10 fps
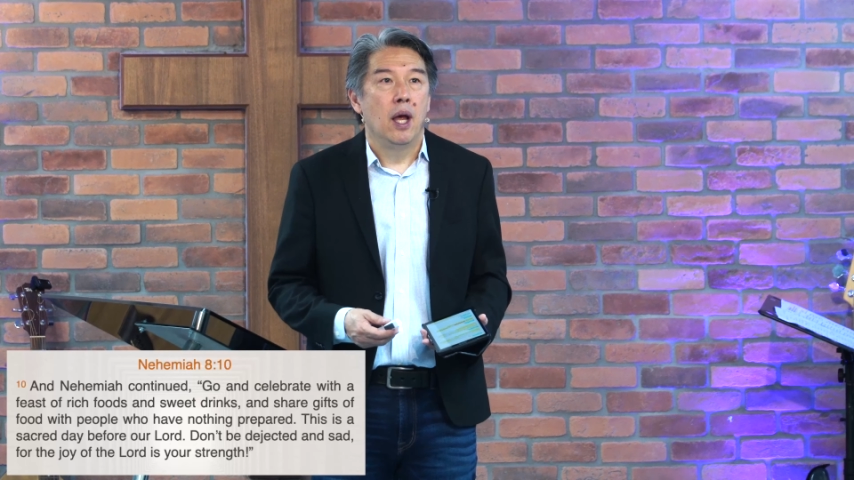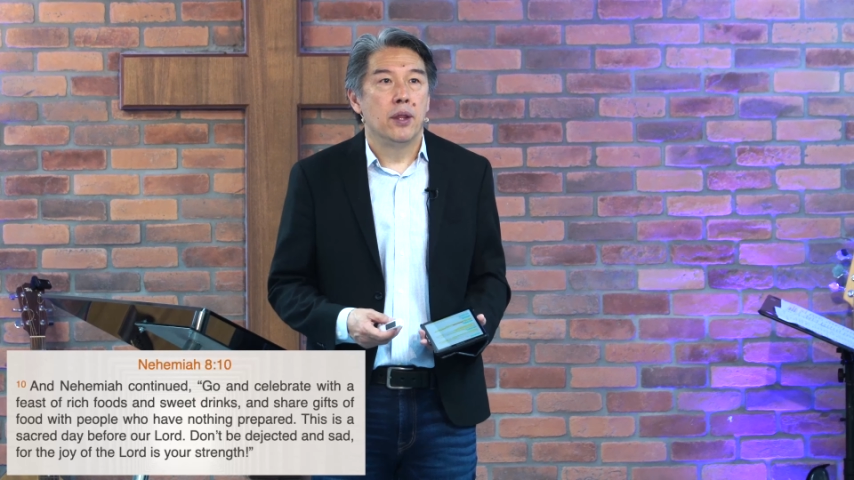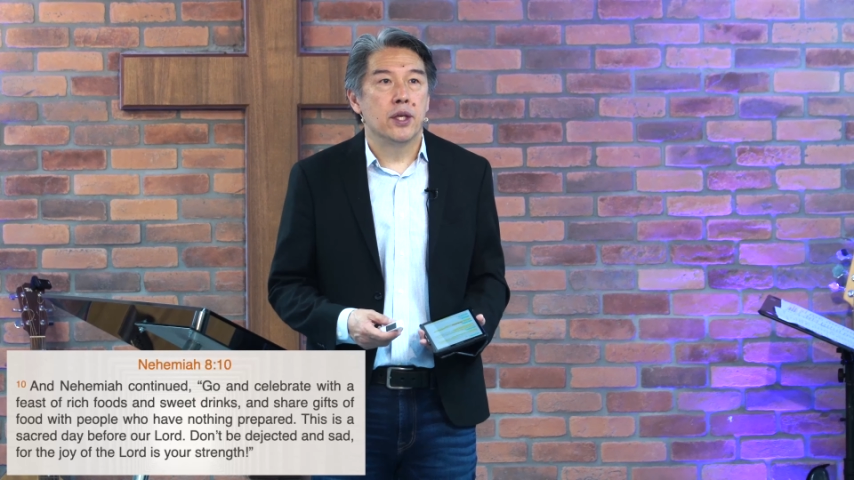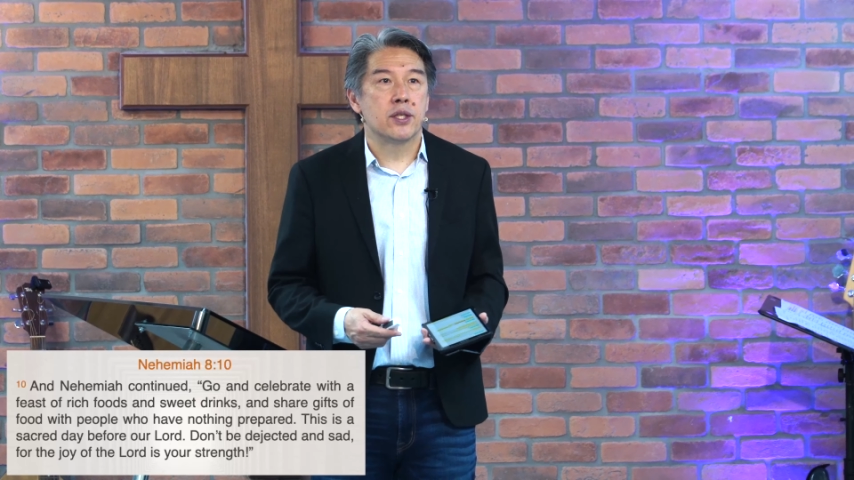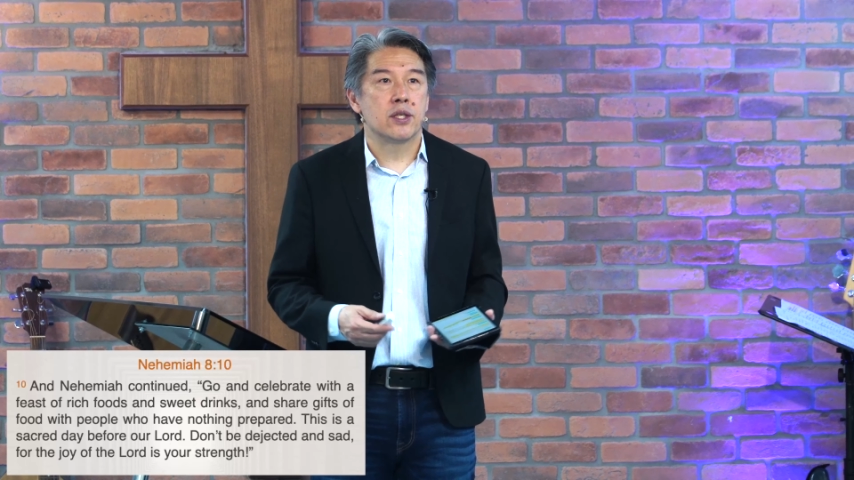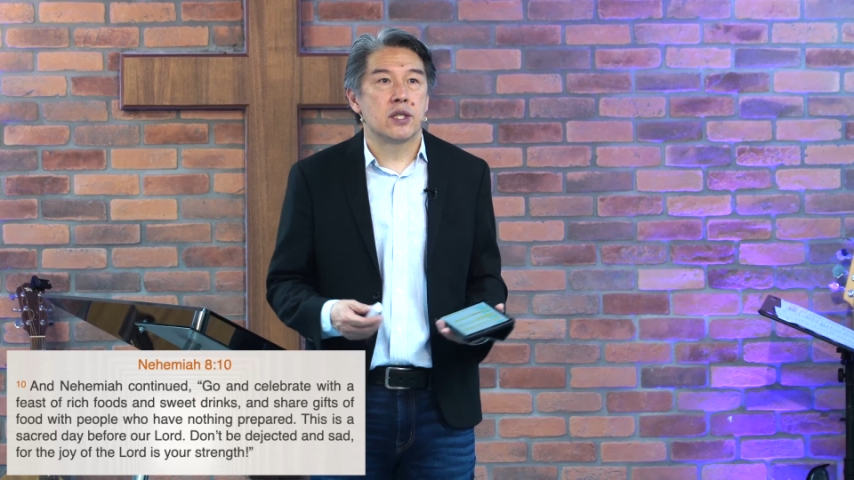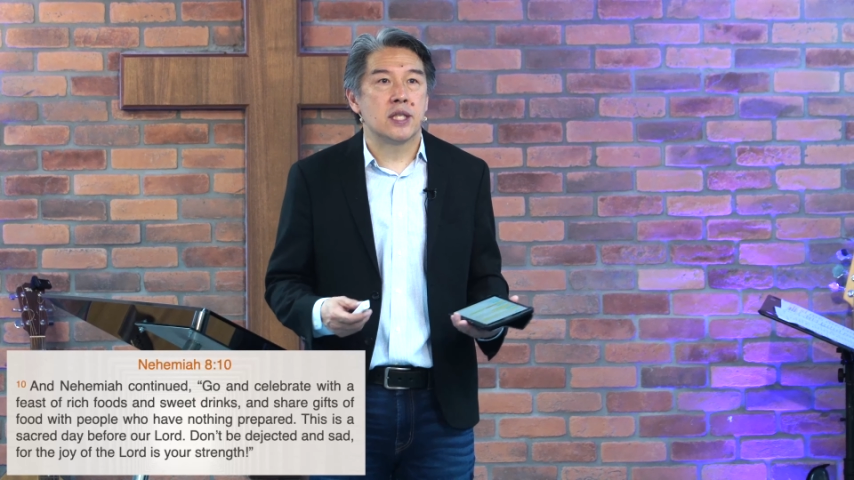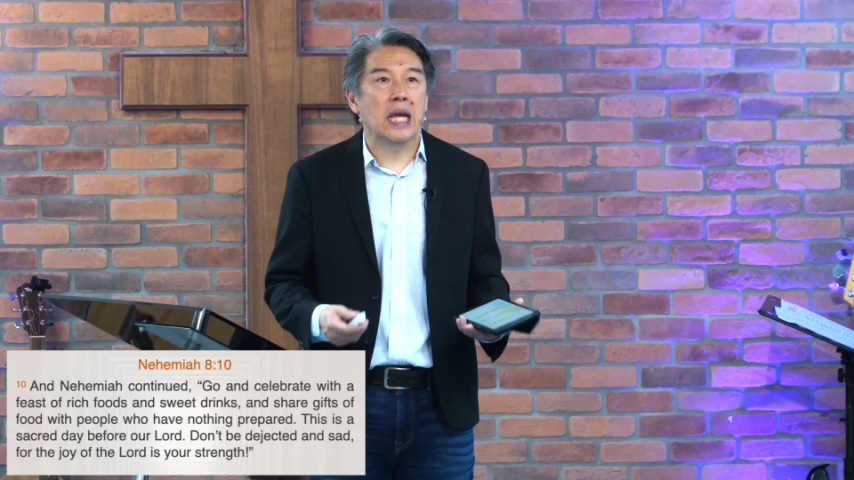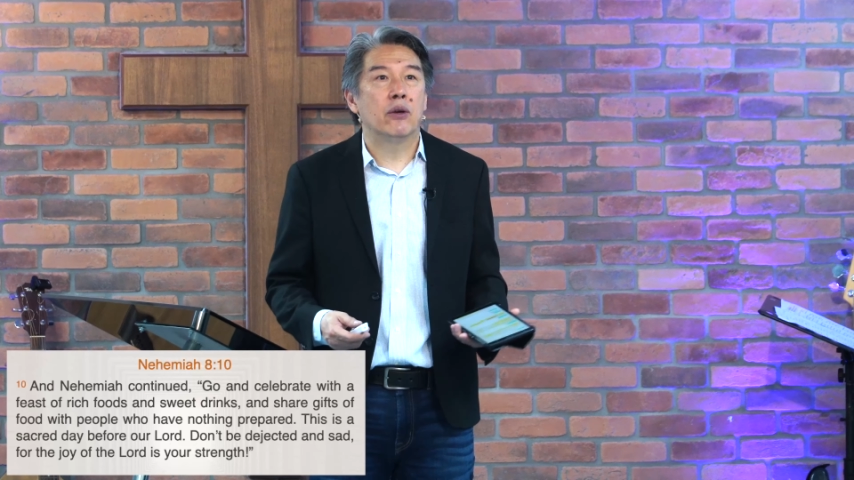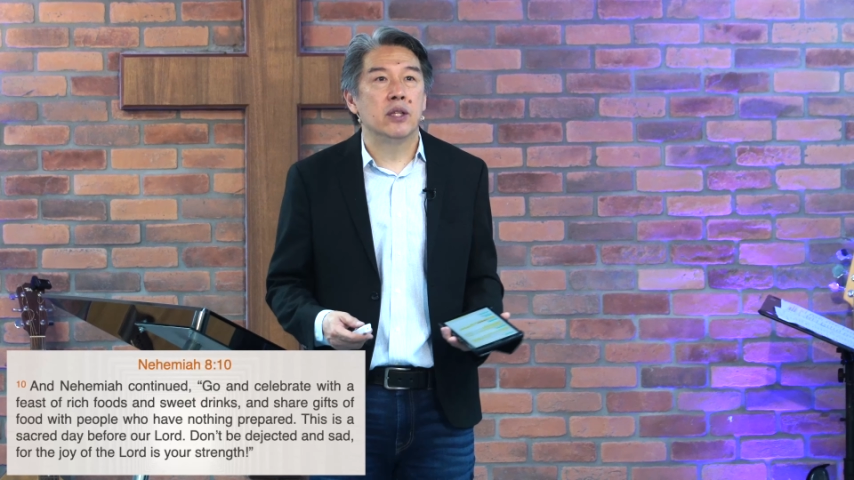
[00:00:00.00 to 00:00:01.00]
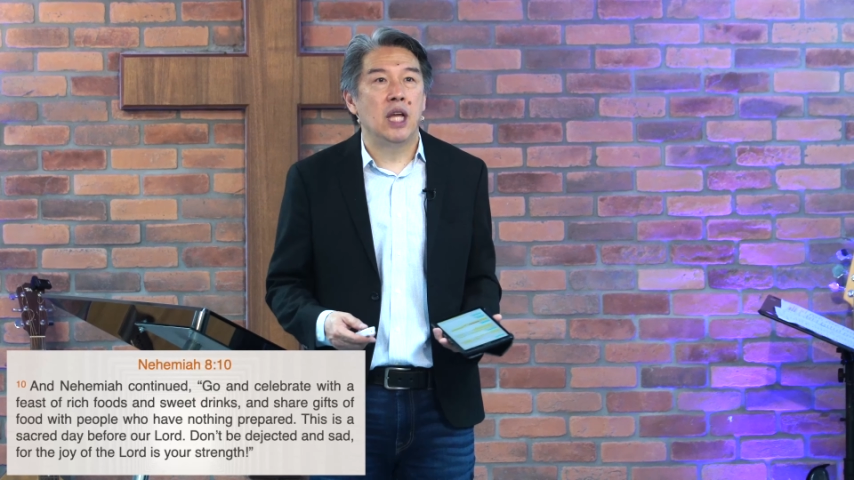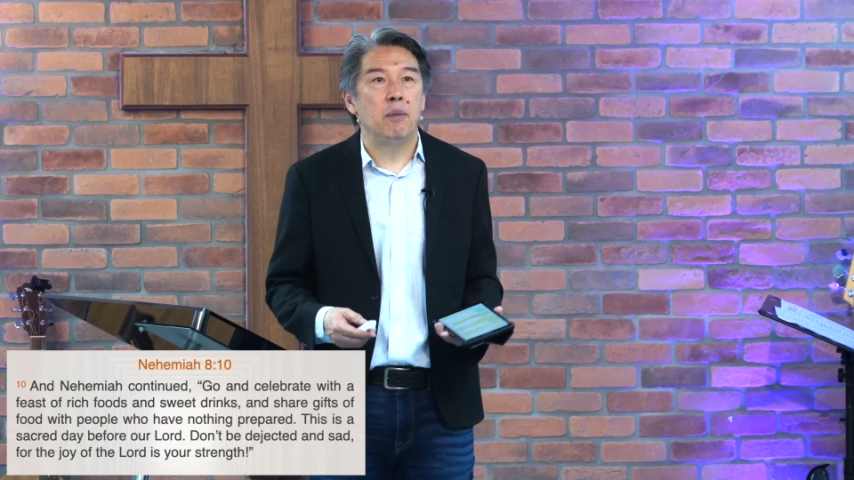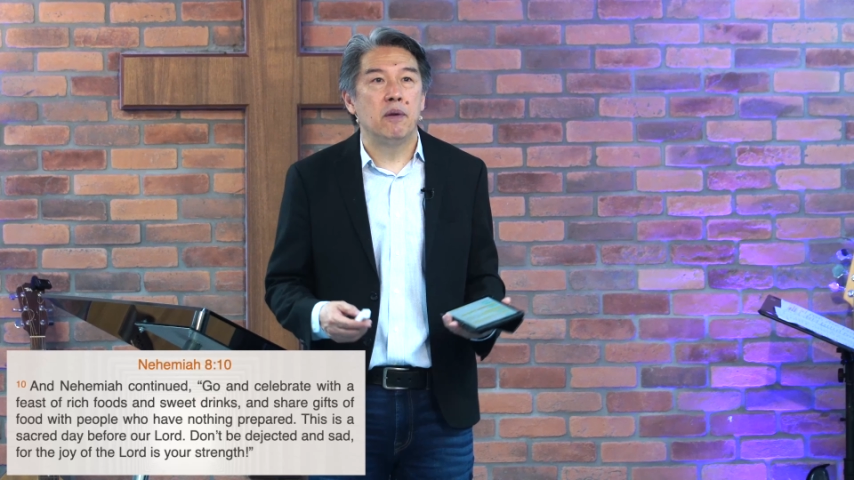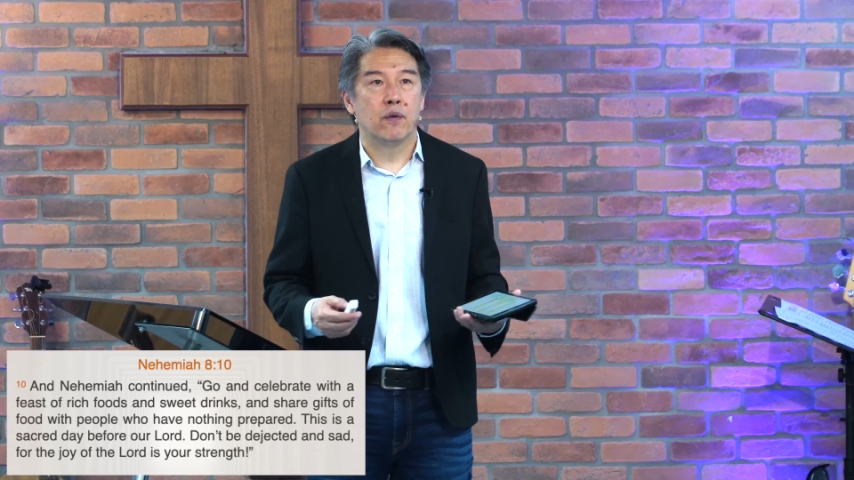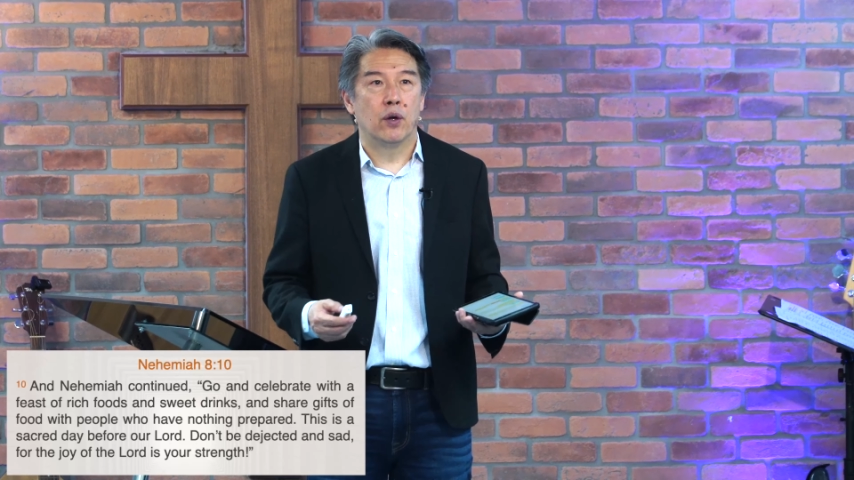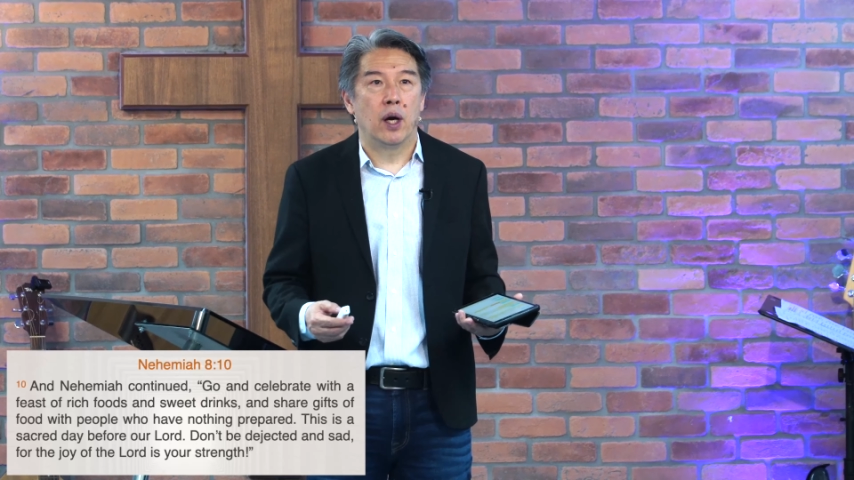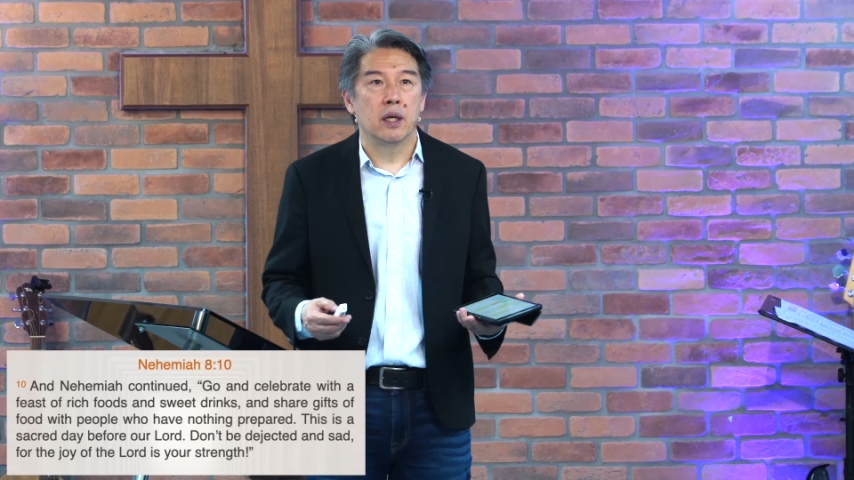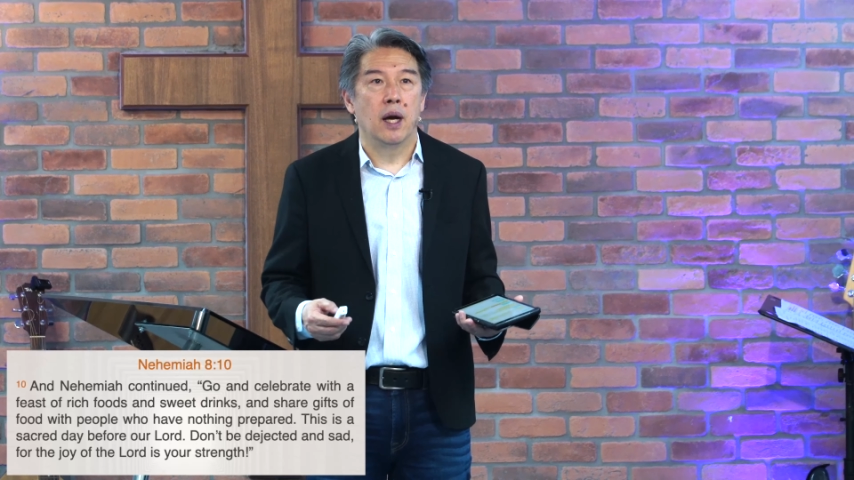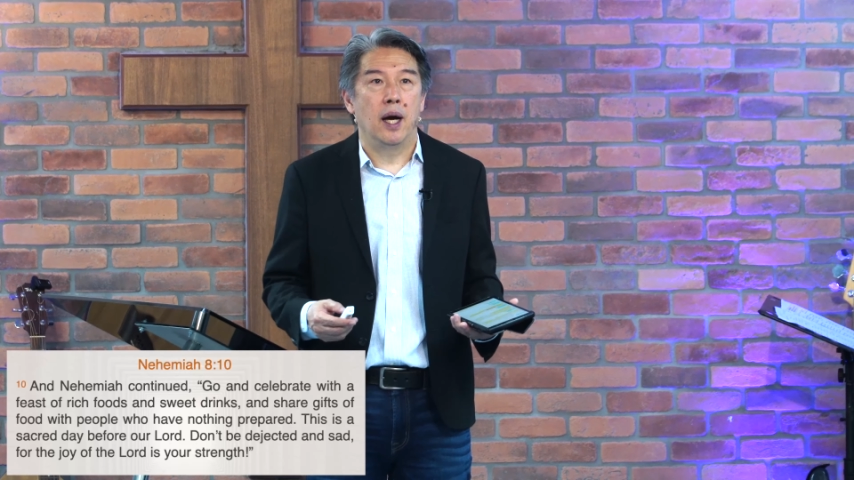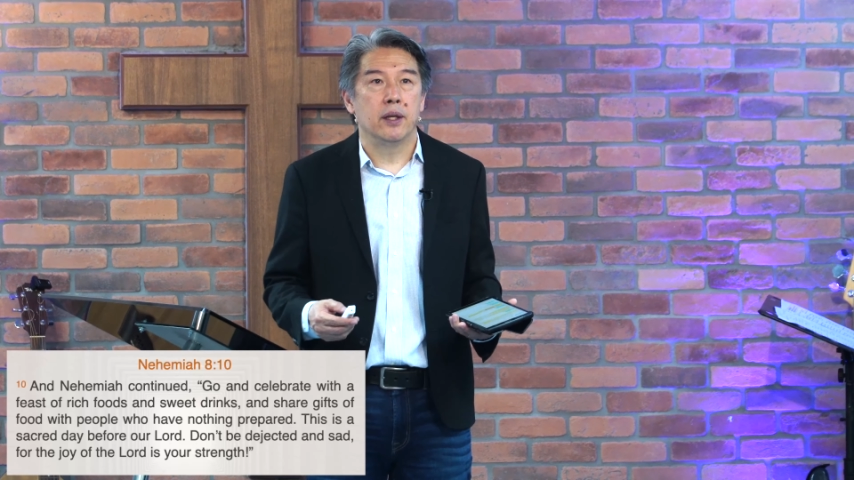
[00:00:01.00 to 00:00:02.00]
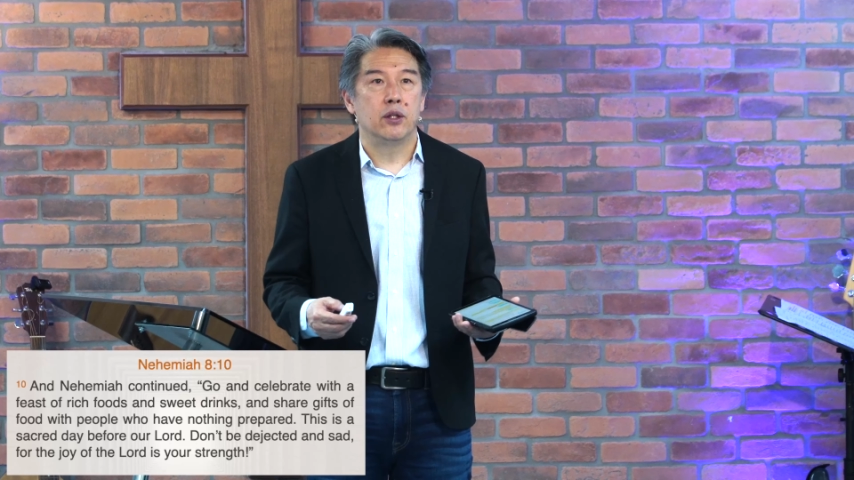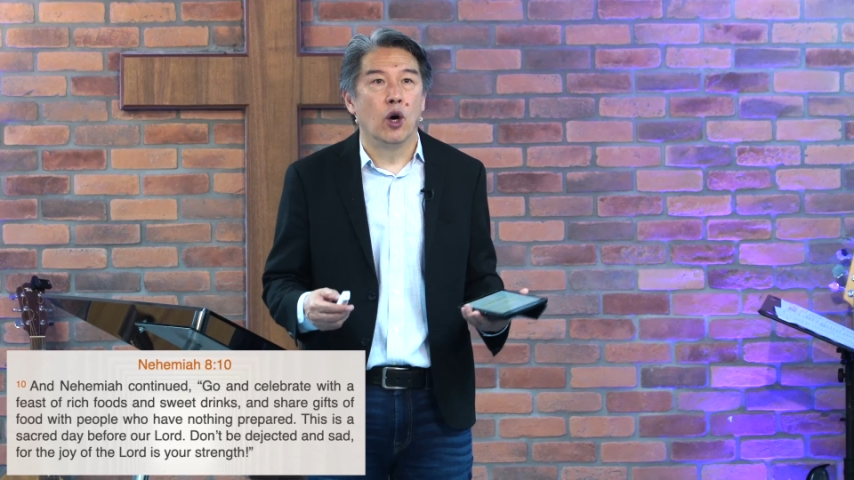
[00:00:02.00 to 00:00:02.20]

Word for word: This is a sacred day before our God.